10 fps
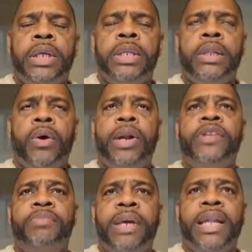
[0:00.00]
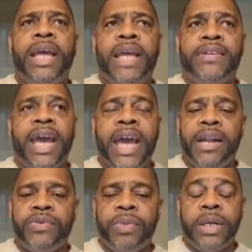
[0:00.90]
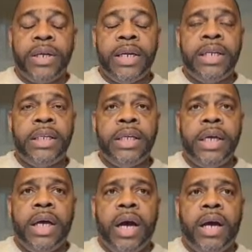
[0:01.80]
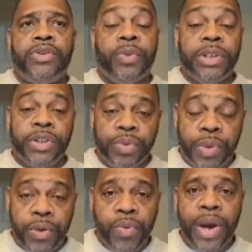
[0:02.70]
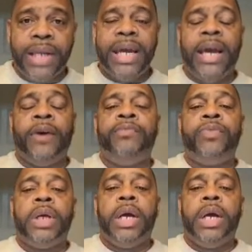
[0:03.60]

the Lord has been, has had us, we are in uh, 2021 now.